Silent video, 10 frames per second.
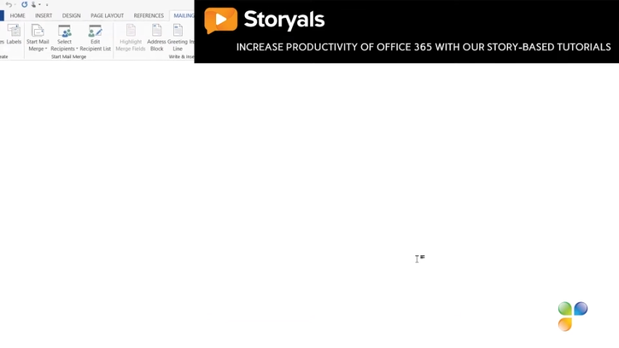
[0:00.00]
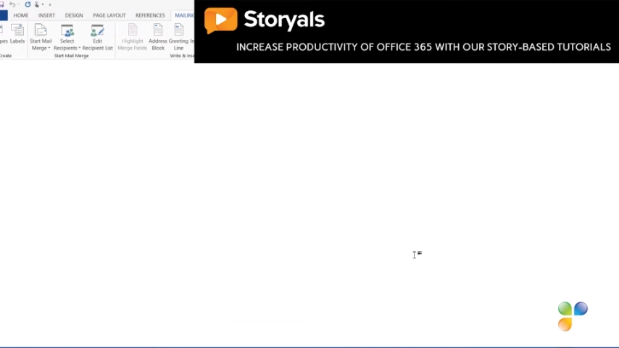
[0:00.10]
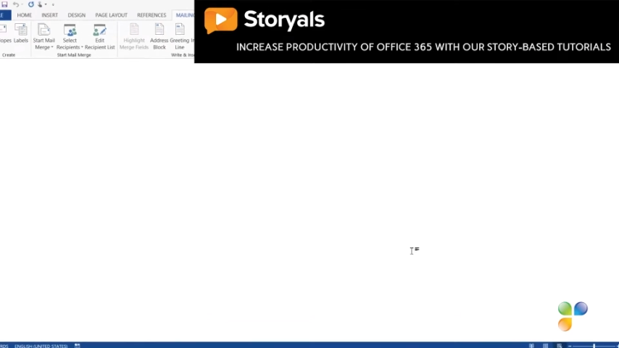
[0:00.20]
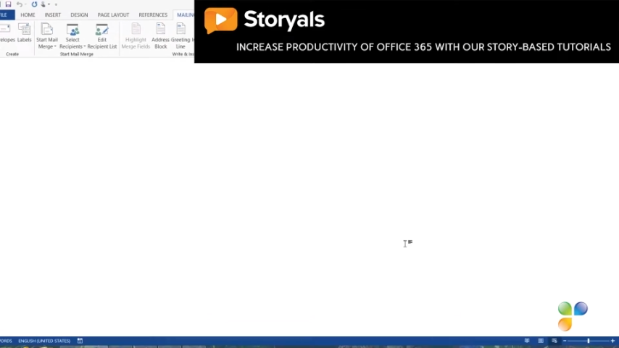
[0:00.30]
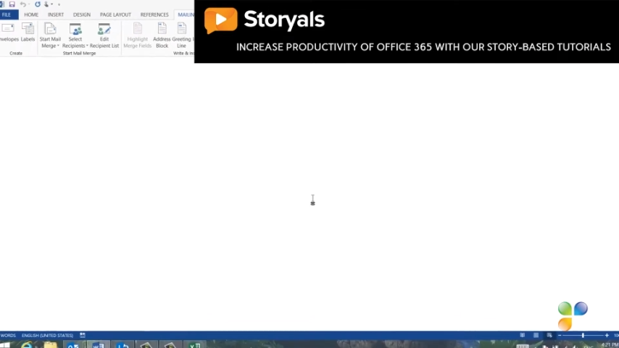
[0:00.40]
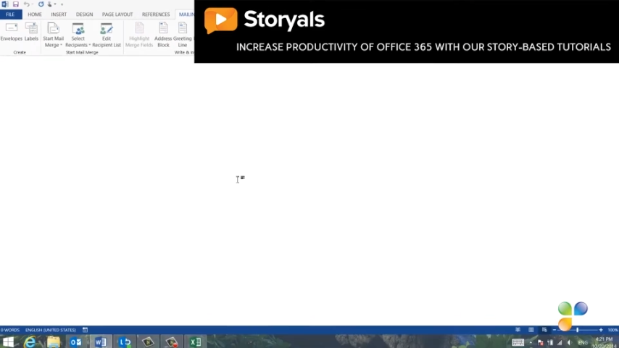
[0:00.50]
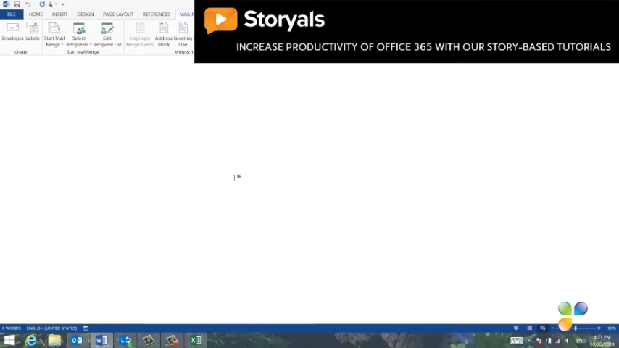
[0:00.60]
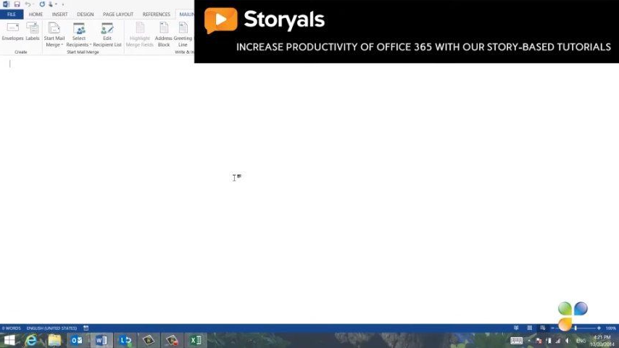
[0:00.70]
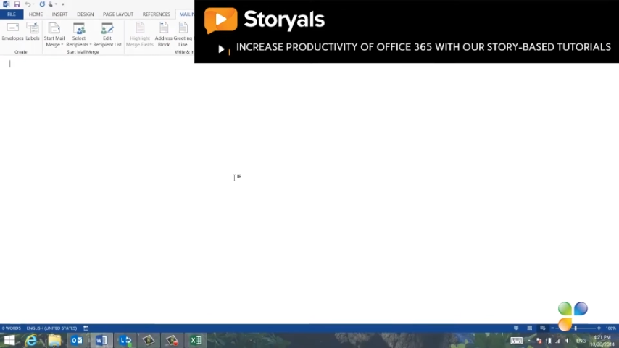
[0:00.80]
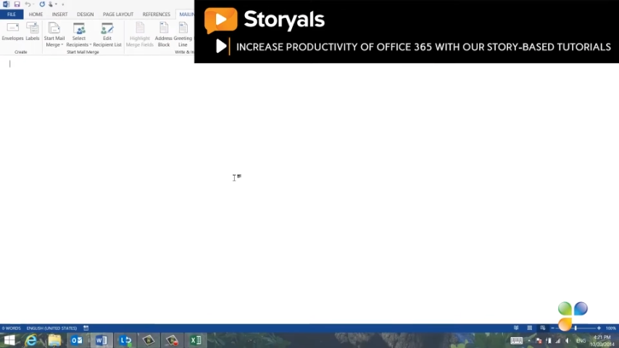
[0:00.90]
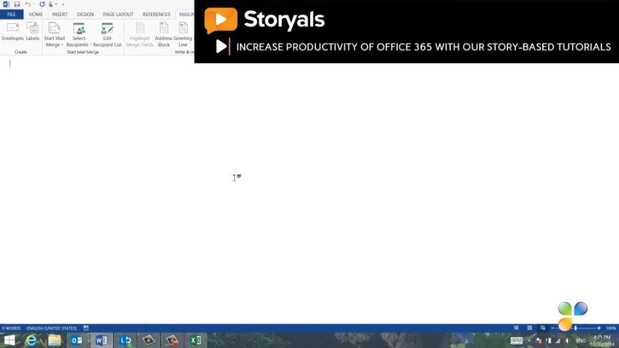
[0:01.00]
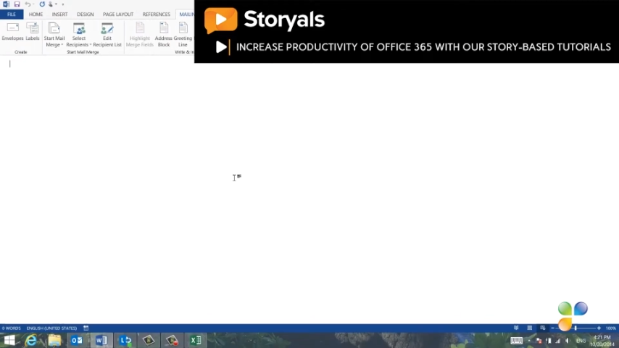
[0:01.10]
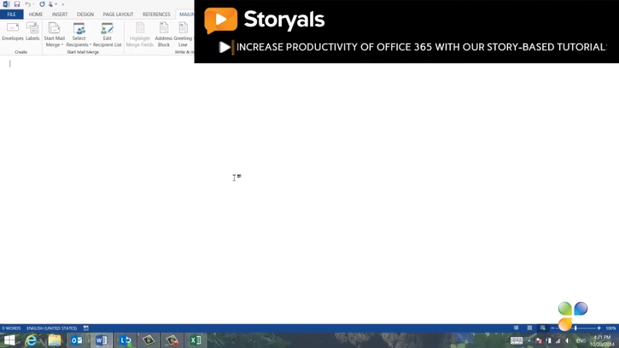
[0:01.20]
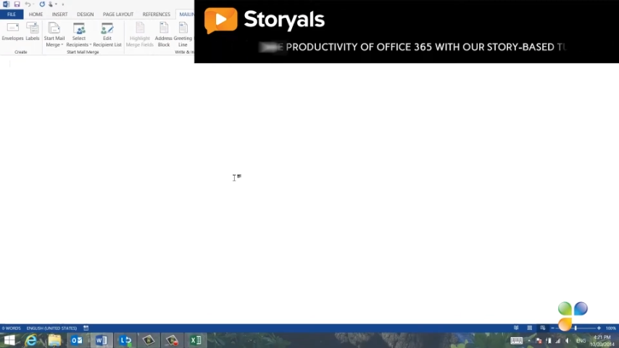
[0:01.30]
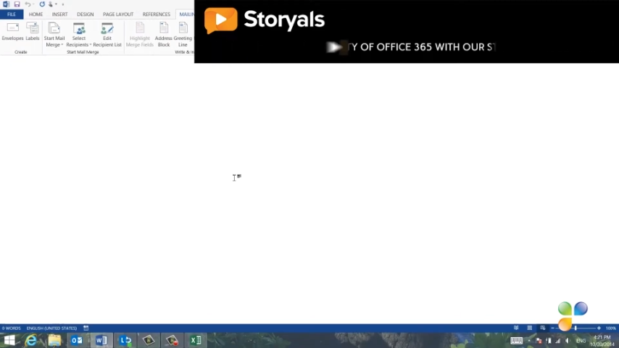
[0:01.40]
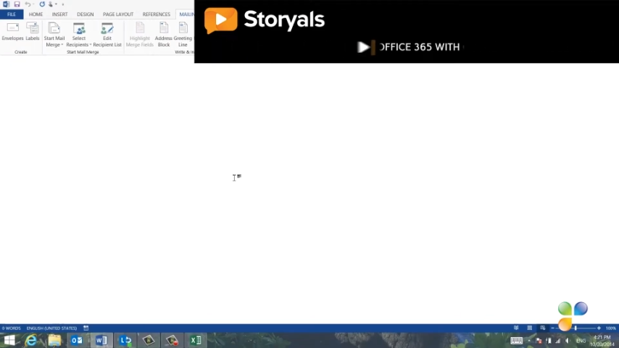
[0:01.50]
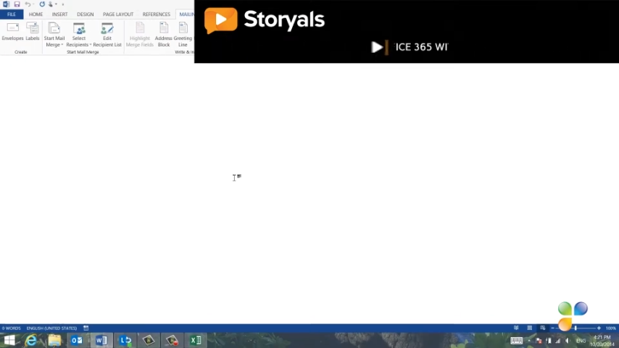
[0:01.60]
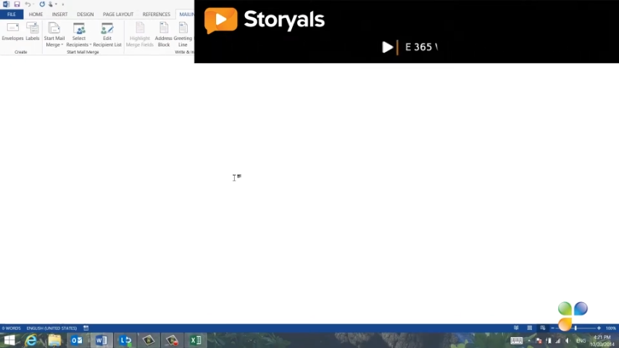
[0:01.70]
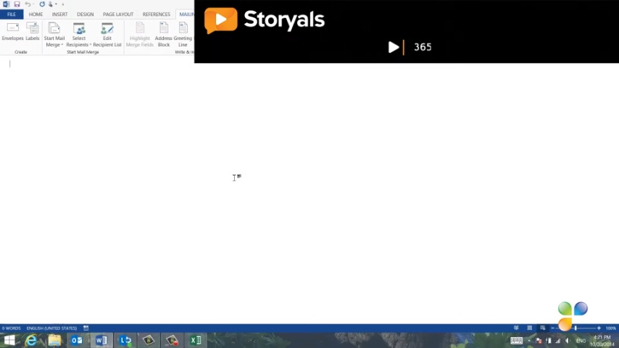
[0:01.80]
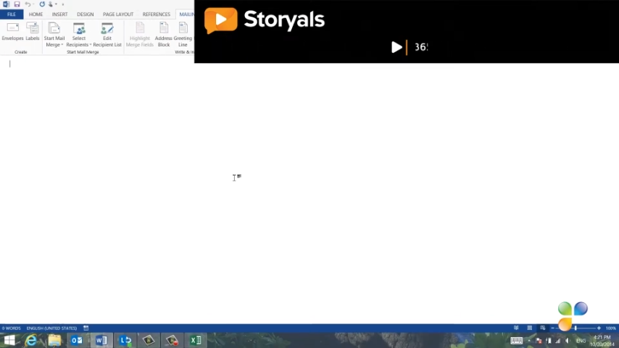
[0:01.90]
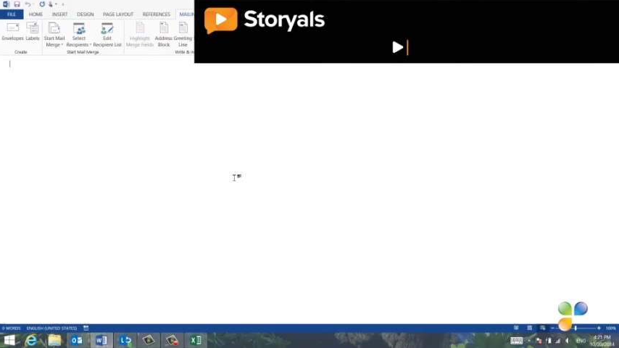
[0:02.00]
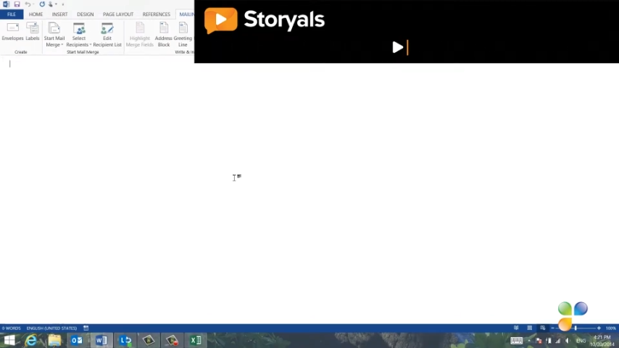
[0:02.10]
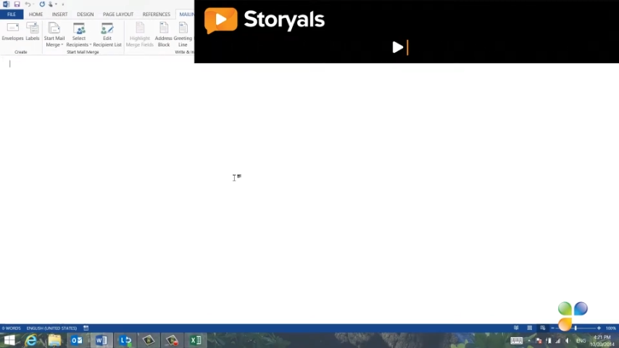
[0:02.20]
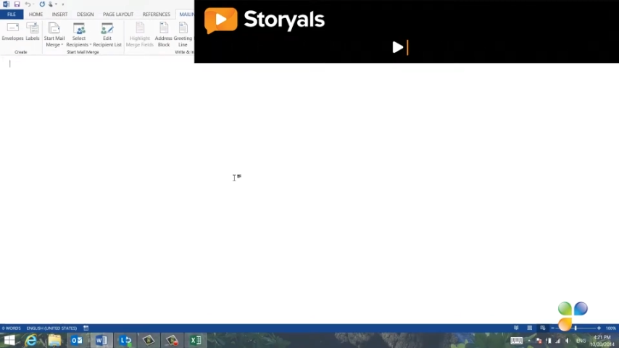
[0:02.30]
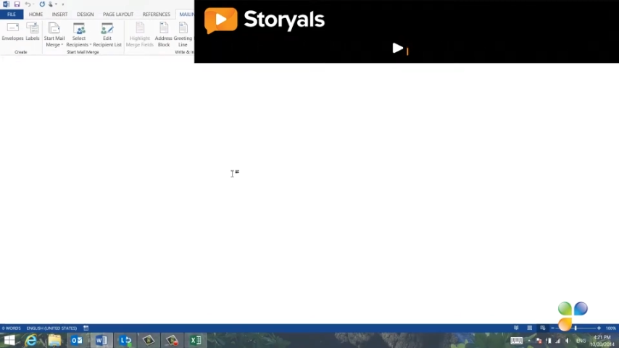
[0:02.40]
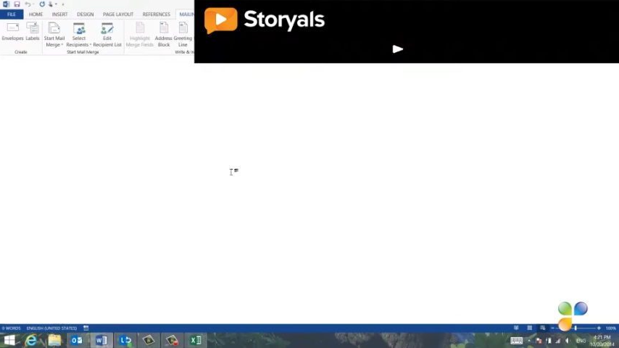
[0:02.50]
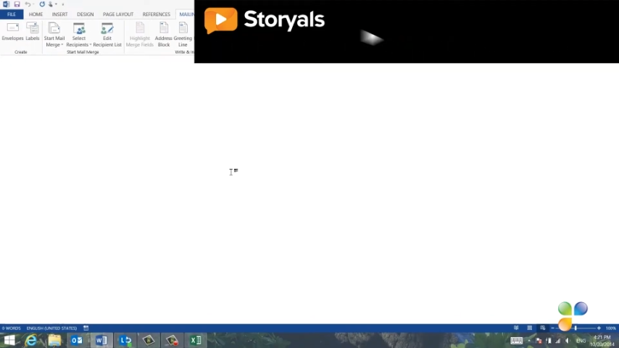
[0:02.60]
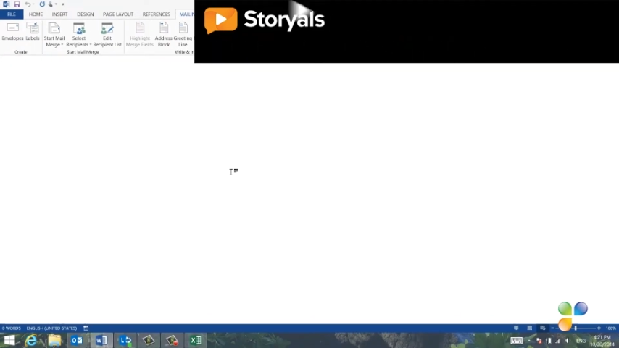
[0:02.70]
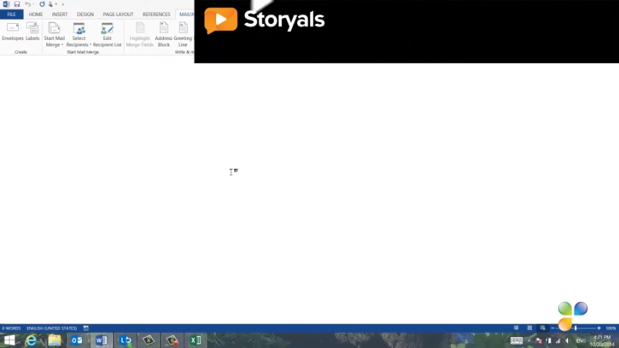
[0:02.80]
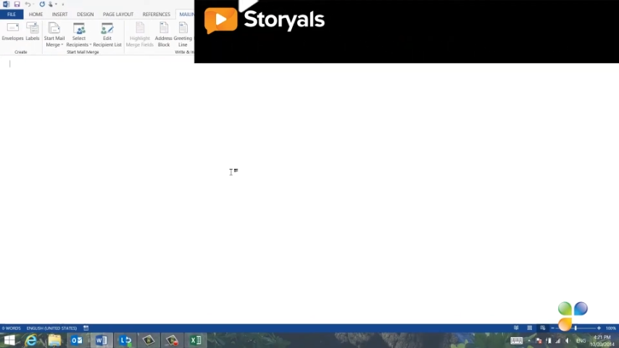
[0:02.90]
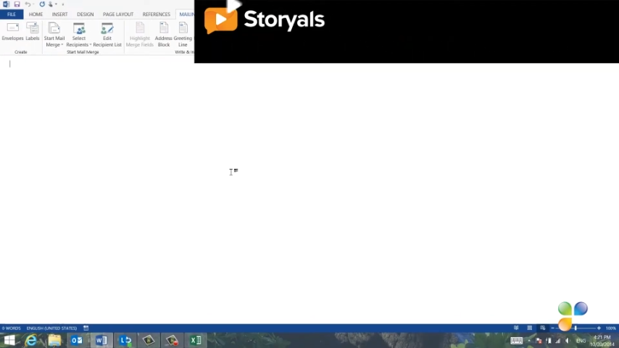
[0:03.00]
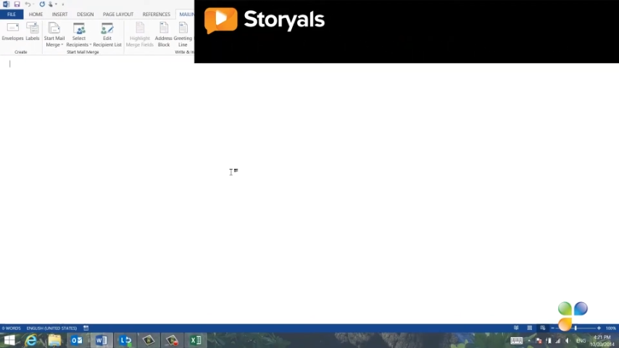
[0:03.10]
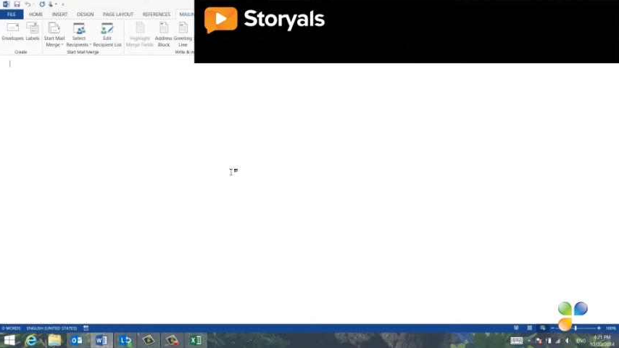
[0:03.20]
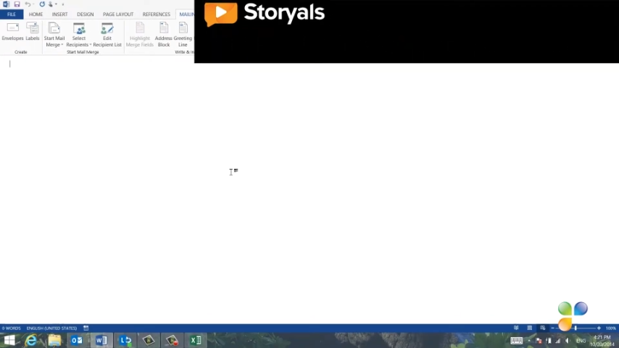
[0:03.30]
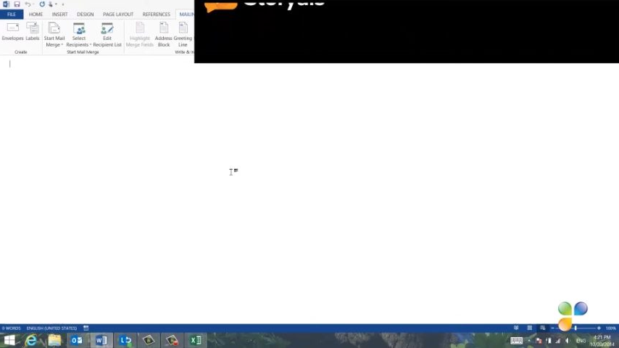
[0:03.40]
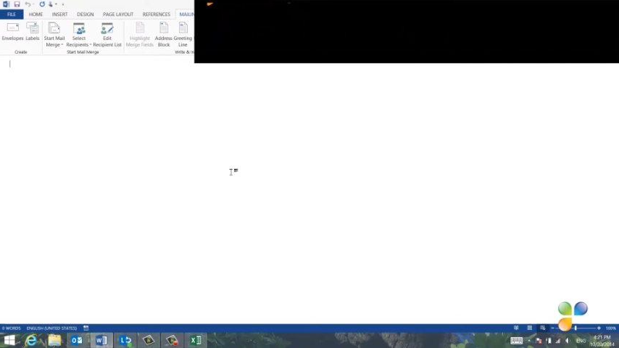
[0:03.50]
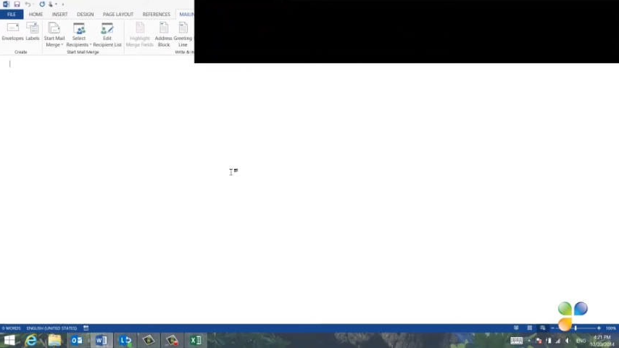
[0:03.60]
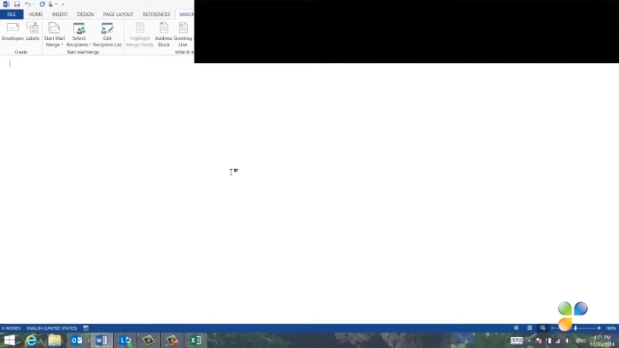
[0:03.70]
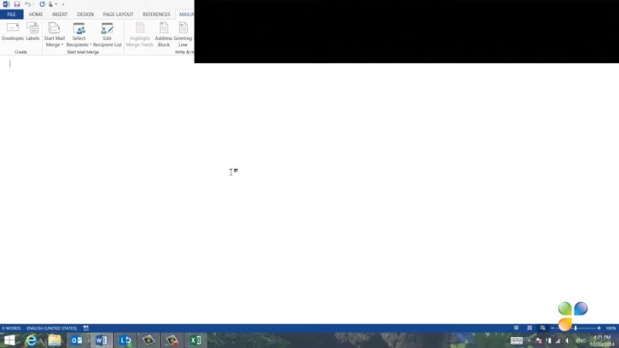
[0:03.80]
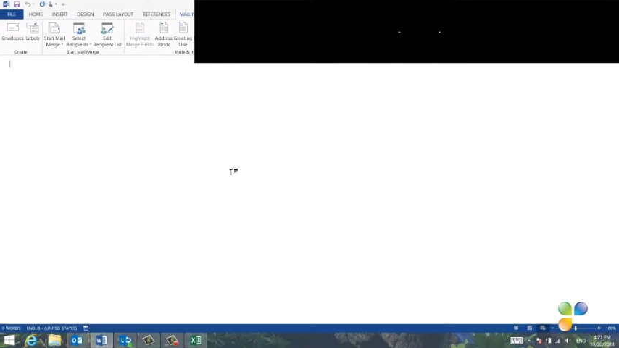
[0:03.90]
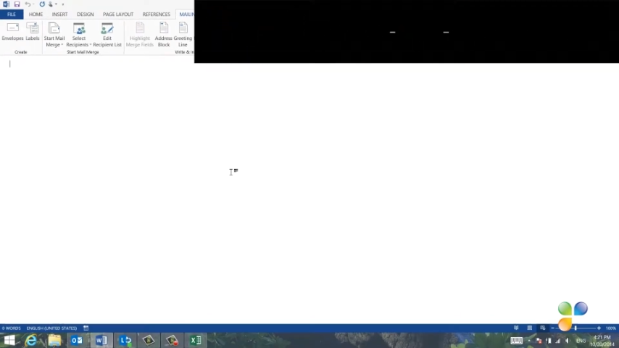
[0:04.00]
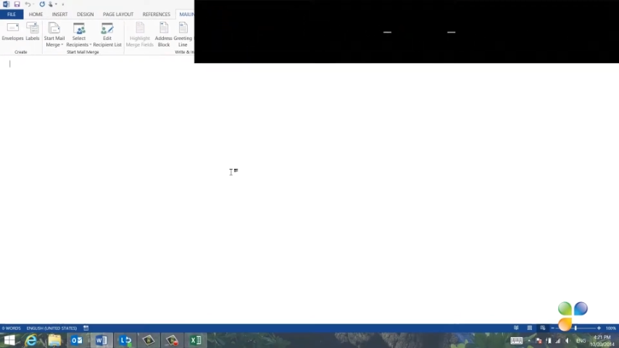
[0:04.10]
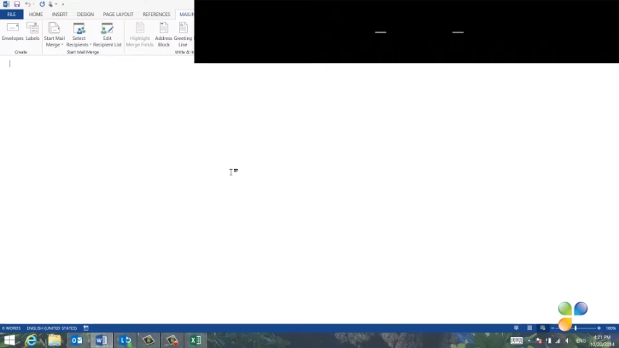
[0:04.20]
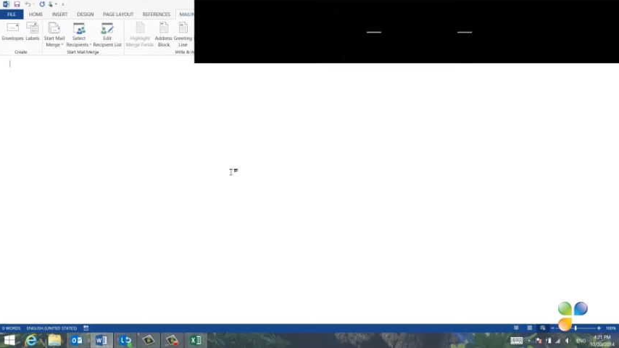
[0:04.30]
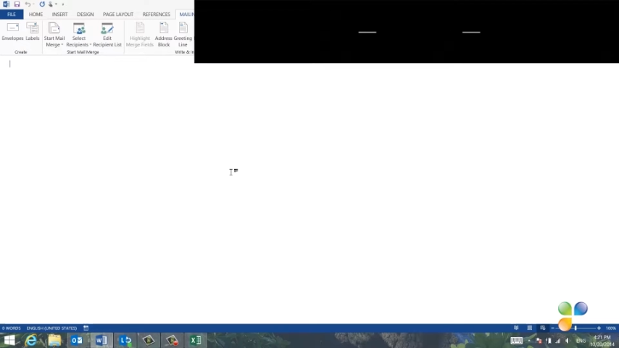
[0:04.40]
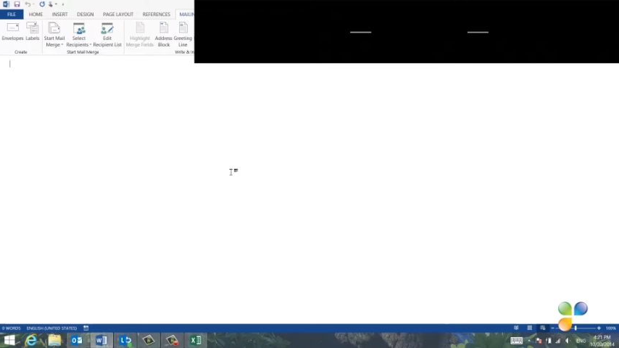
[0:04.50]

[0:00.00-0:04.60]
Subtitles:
(no speaker visible)